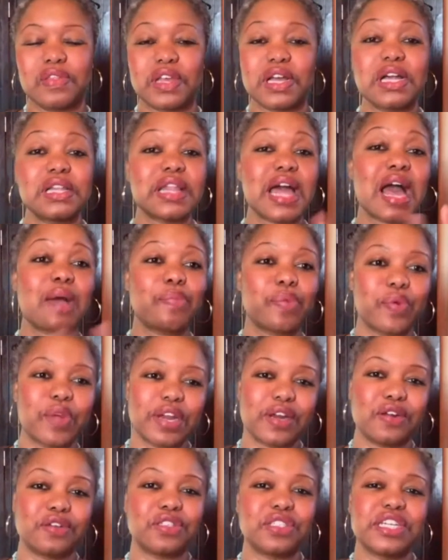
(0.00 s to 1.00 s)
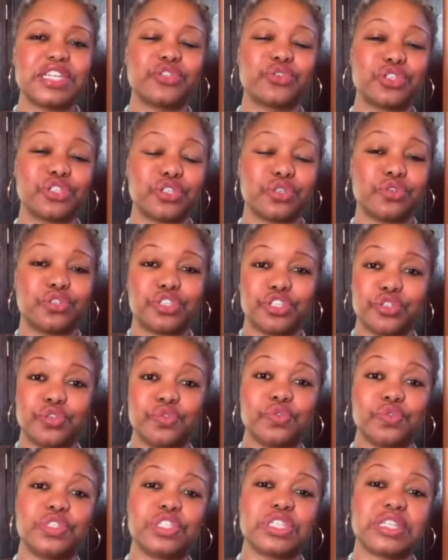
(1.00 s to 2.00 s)
collaborators introduced
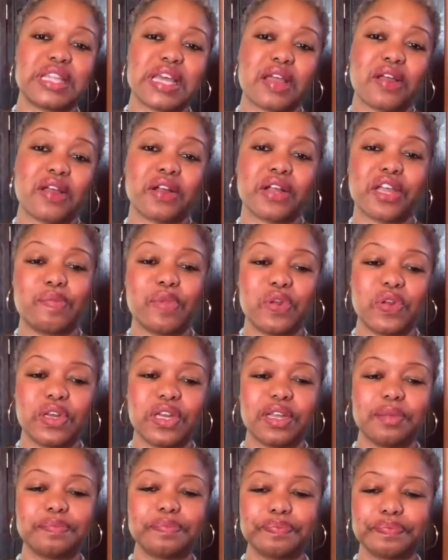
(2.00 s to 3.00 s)
you to their community.